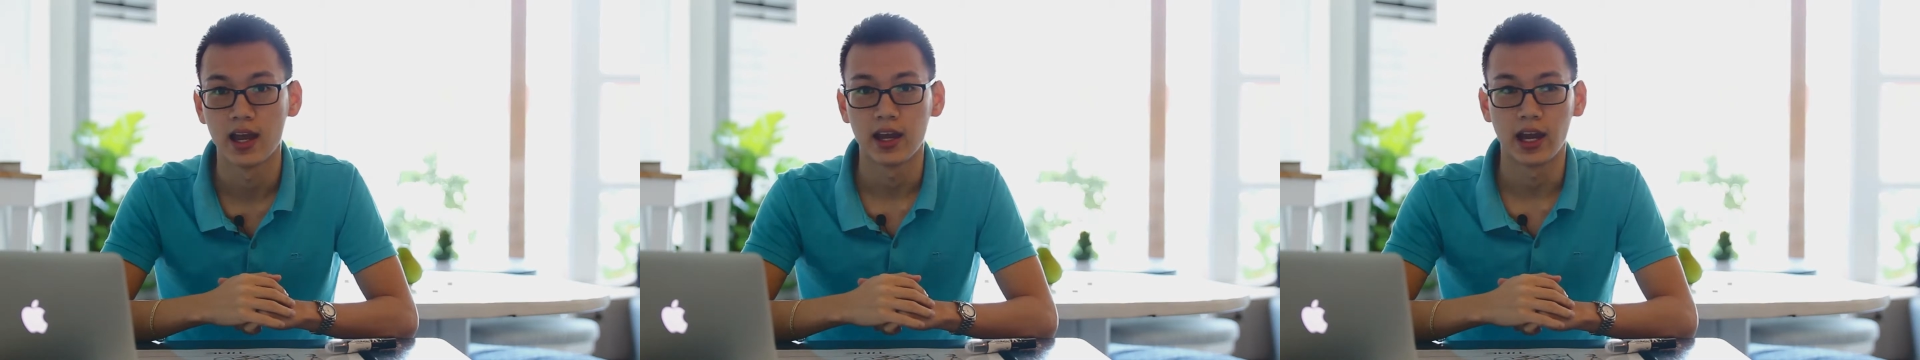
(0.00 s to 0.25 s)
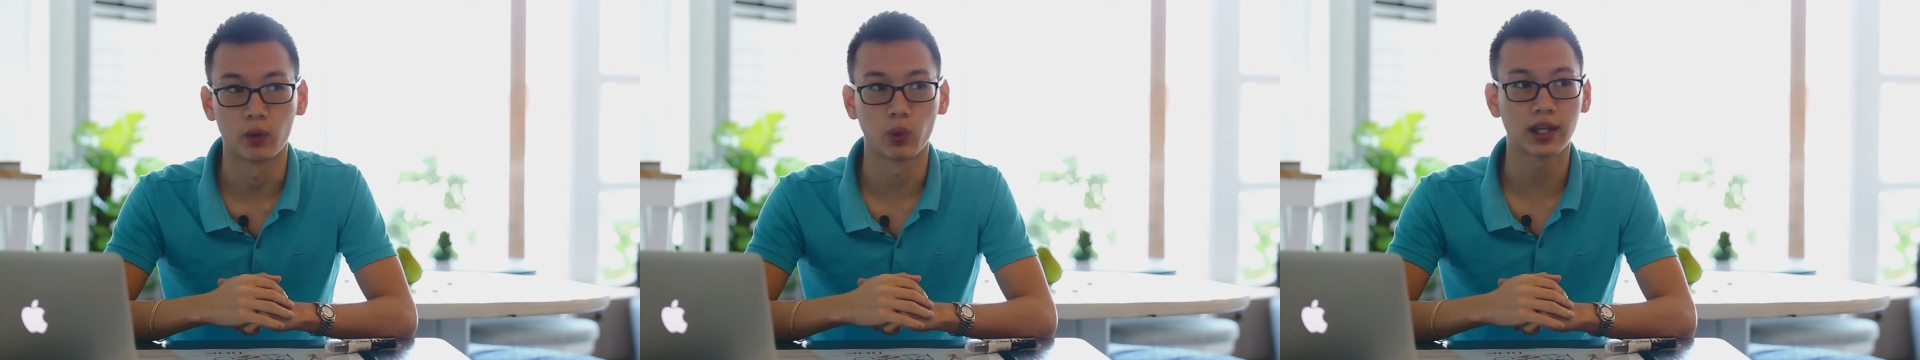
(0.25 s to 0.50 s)

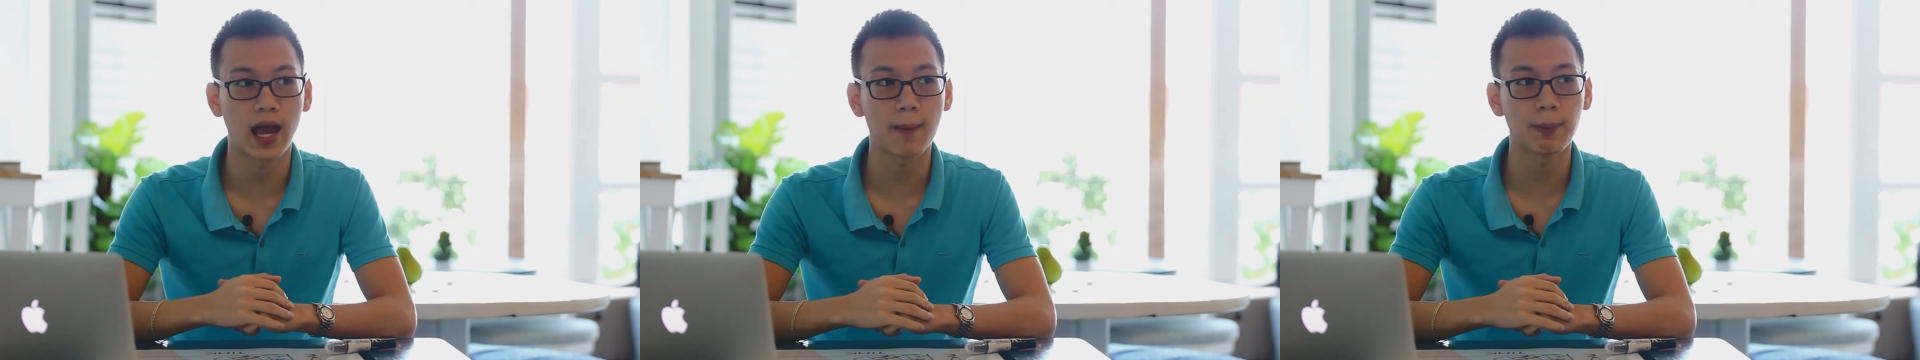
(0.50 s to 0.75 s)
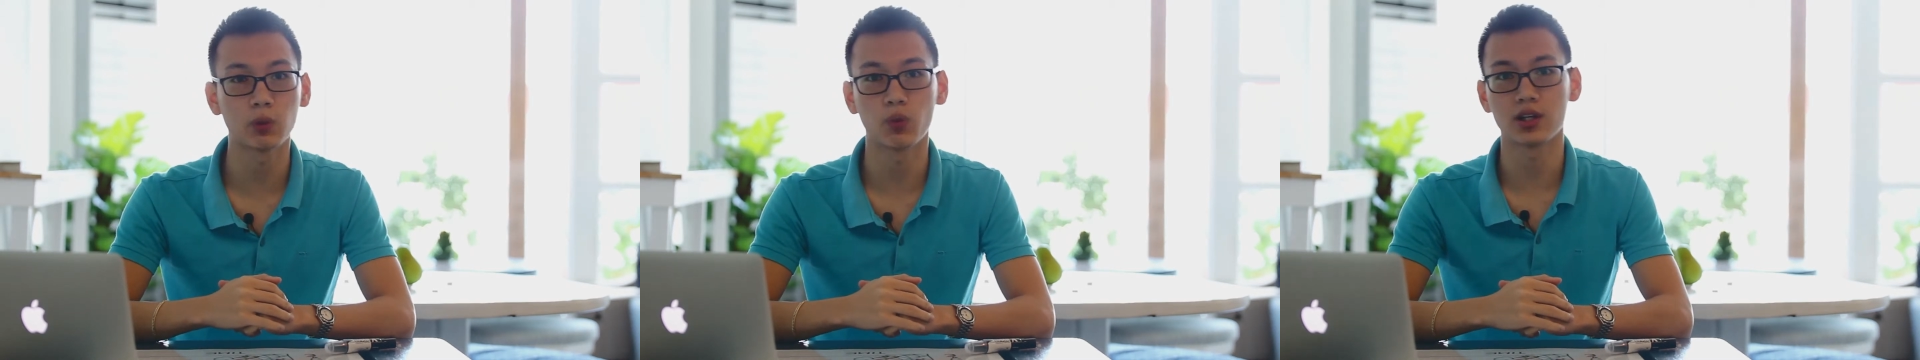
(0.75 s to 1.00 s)
And what
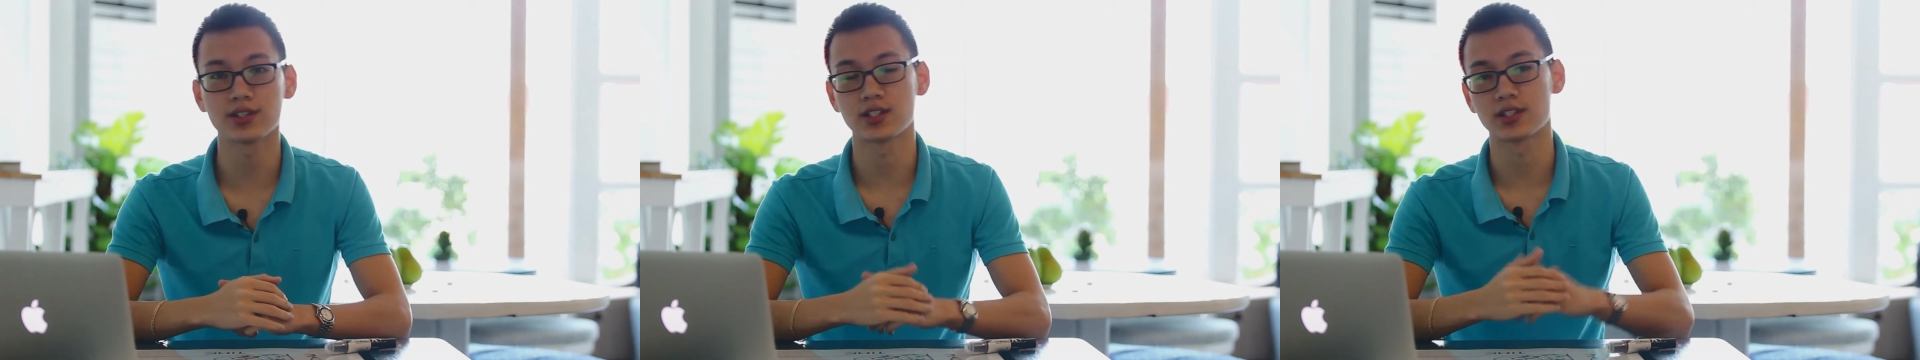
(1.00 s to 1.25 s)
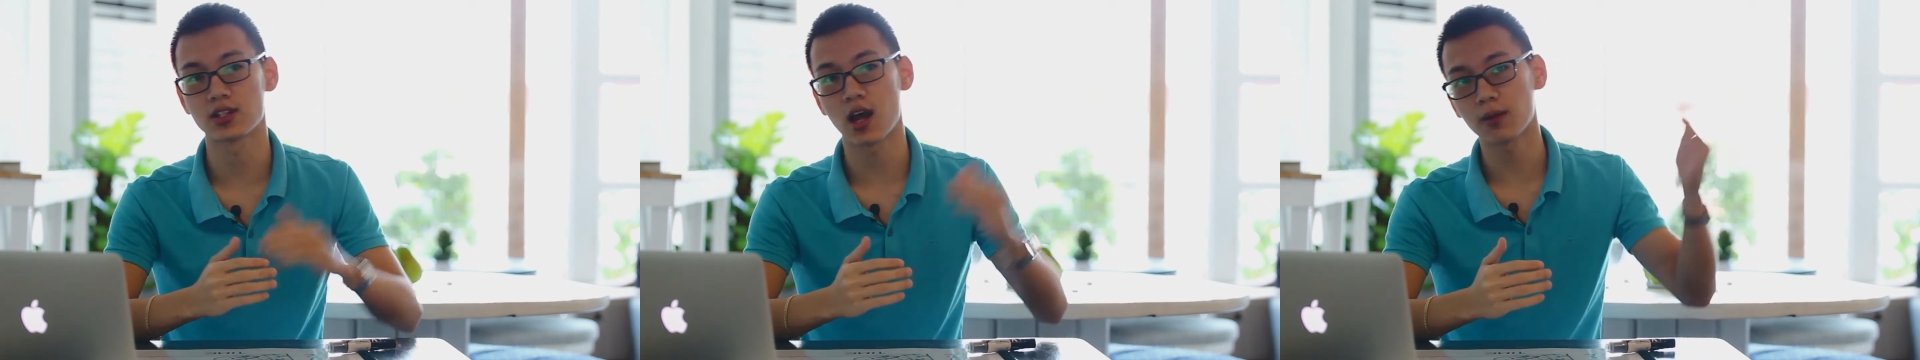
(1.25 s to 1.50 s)
happened was
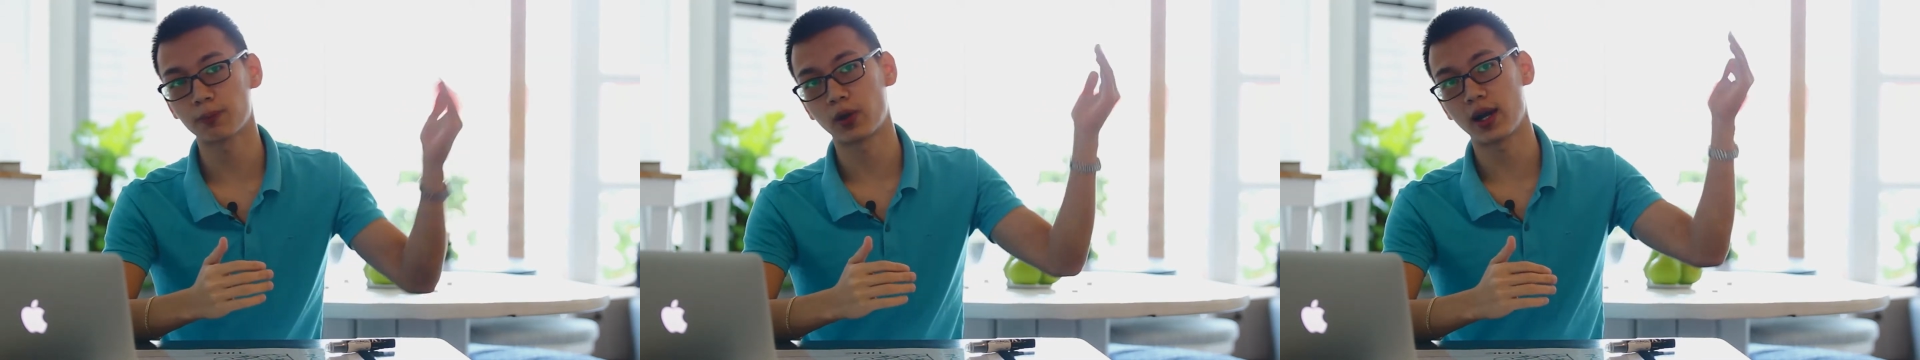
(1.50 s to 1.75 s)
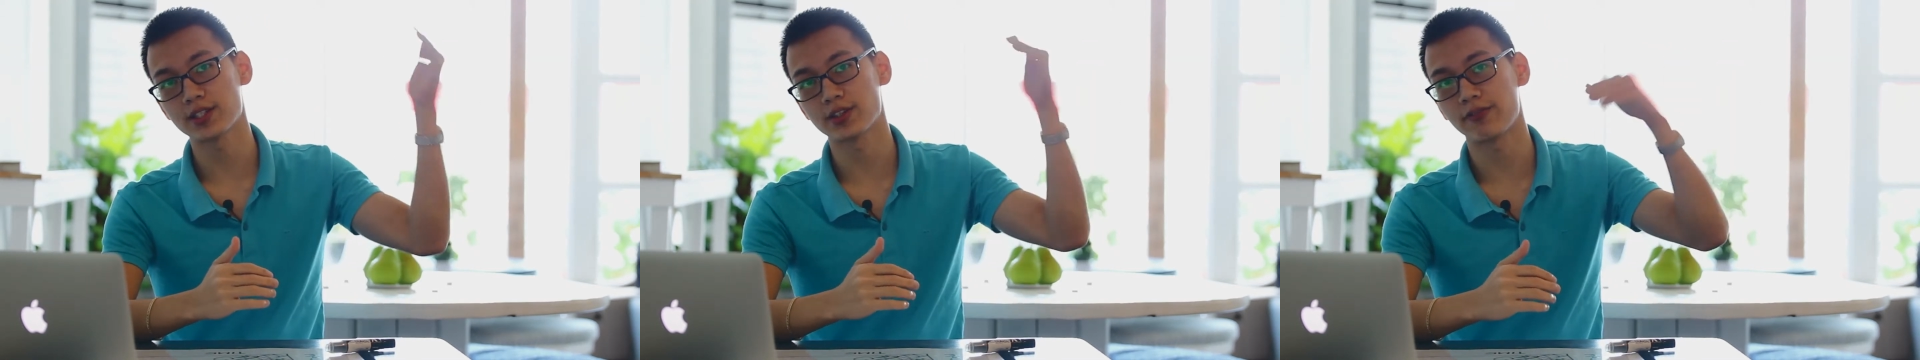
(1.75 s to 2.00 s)
the stock
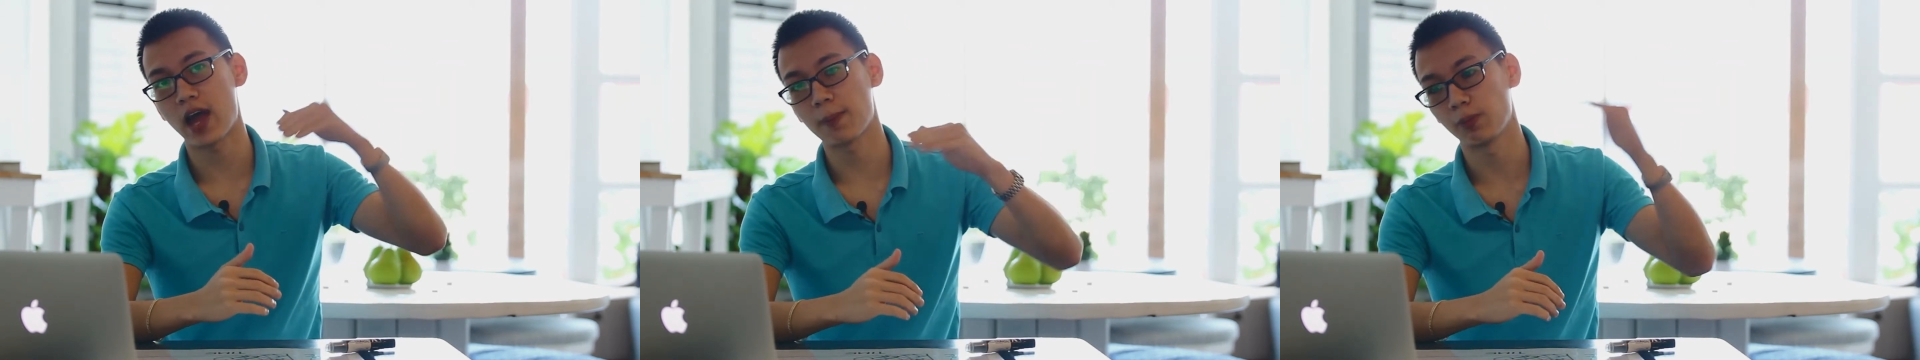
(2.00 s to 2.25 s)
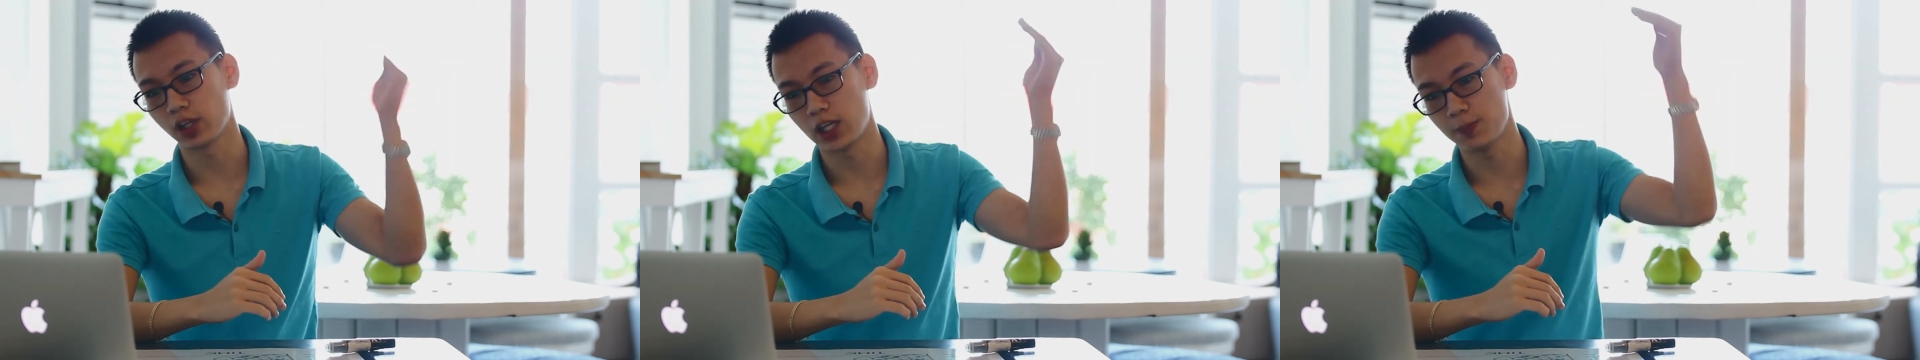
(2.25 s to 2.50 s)
price of Apple